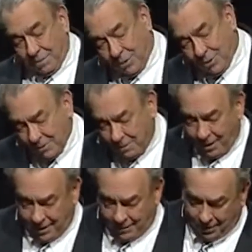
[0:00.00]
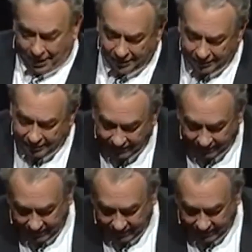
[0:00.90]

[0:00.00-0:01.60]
poor departed brother